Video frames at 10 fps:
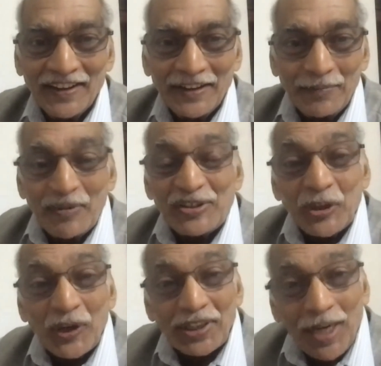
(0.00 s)
It means
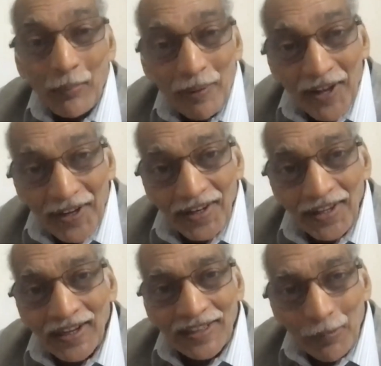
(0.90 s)
you are
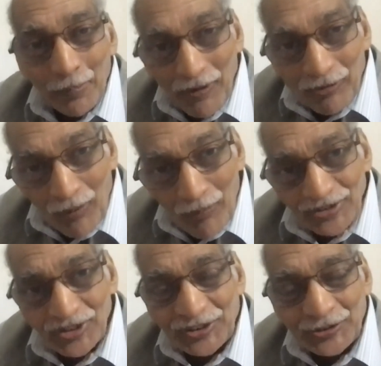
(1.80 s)
comparing the
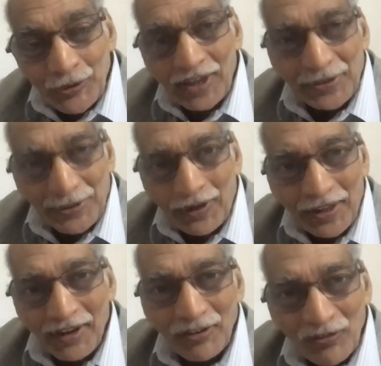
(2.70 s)
performance of student
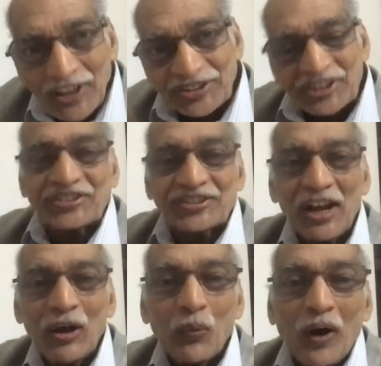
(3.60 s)
today versus
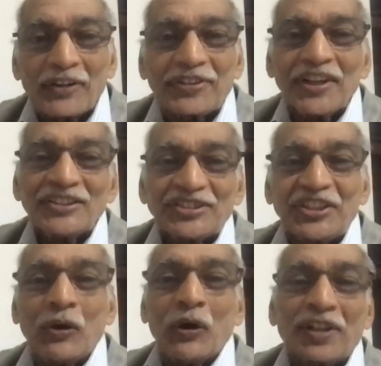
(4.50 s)
what
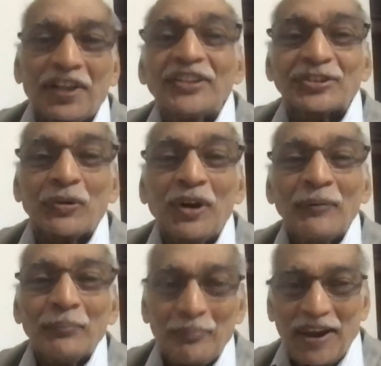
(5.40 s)
she or he should
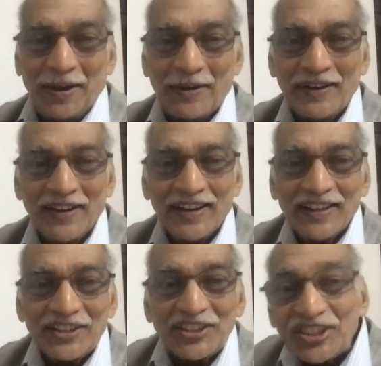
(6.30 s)
be.
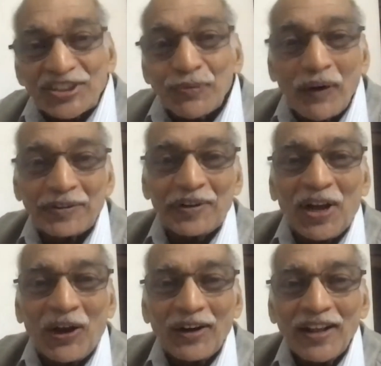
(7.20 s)
This is what we
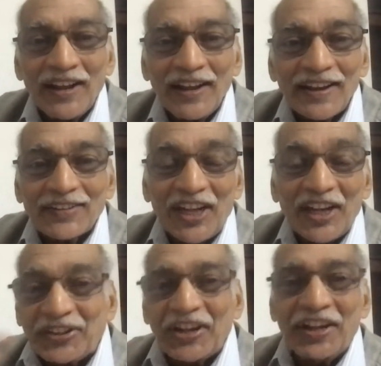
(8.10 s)
call a
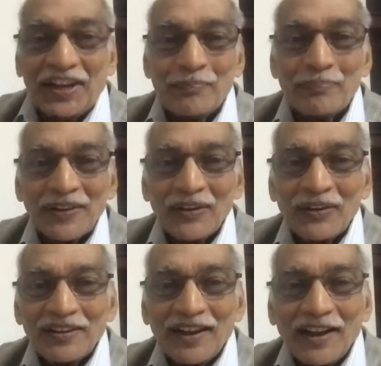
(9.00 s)
criterion.
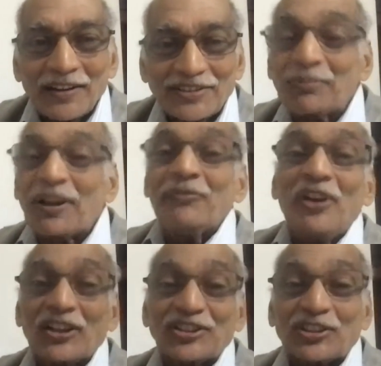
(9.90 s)
Sometimes we
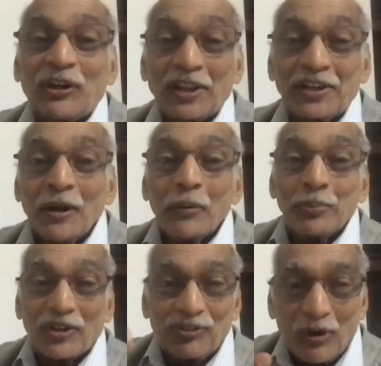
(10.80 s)
also call it
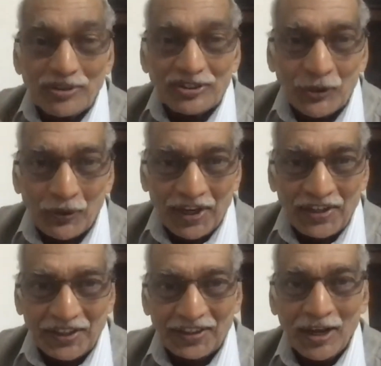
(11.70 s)

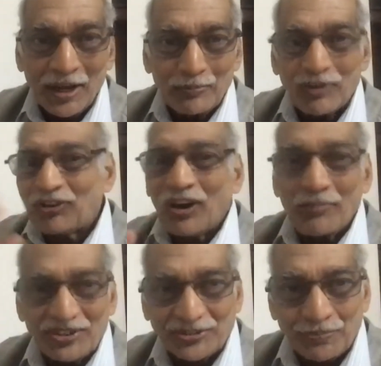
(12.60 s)
performance-oriented,
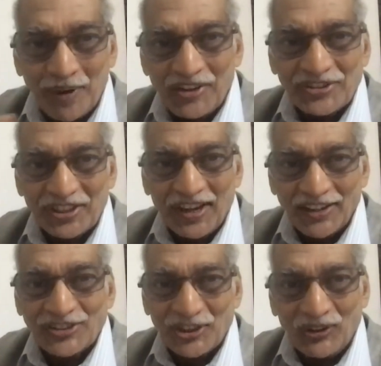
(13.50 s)
performance-based, and so